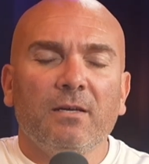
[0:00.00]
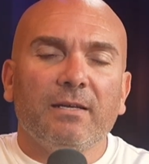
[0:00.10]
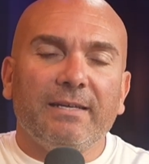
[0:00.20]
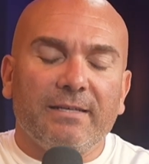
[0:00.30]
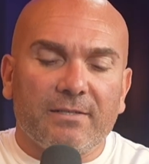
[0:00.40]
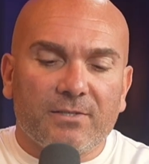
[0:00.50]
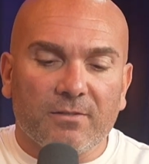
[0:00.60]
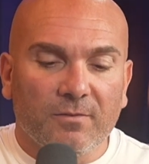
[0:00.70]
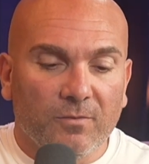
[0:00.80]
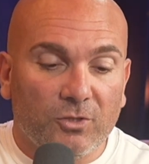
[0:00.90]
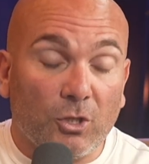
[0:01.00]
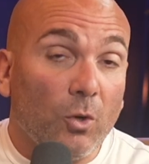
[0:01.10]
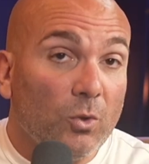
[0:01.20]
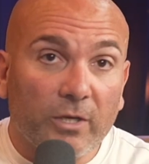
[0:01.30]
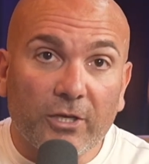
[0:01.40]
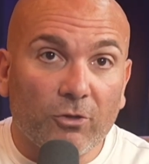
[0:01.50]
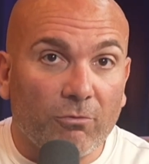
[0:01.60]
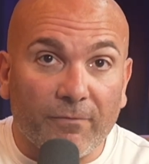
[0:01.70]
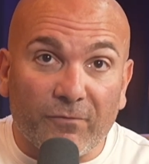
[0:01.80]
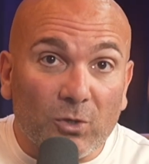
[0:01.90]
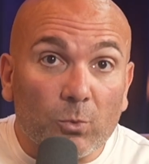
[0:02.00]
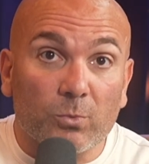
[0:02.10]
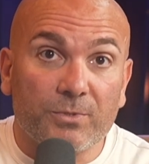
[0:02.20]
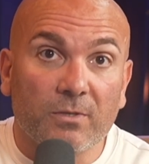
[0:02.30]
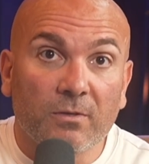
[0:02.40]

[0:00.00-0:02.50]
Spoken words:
is to go look at your reviews.